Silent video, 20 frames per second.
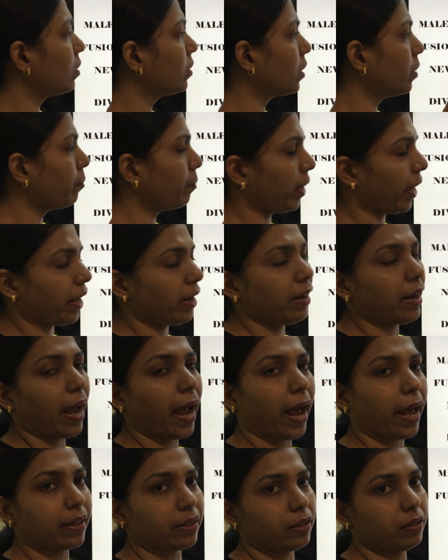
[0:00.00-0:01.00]
the male
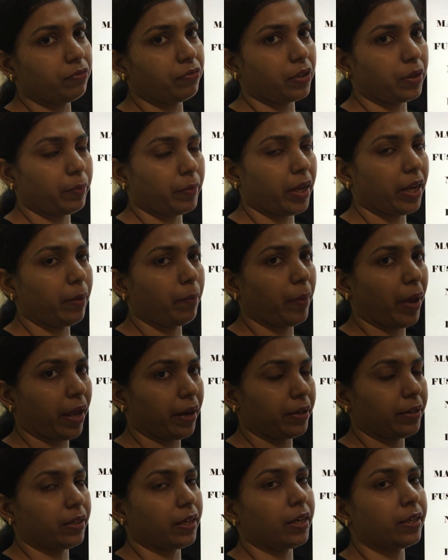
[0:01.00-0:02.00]
and the female
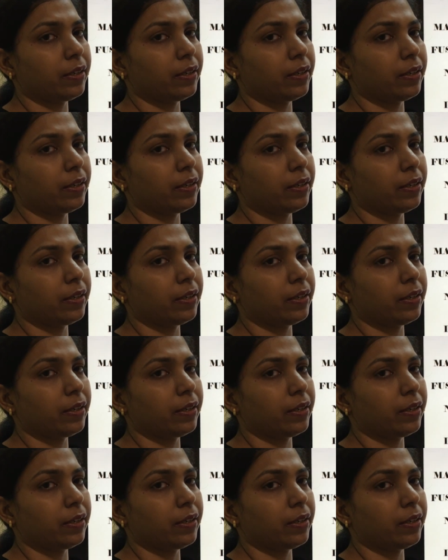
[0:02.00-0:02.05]
parent.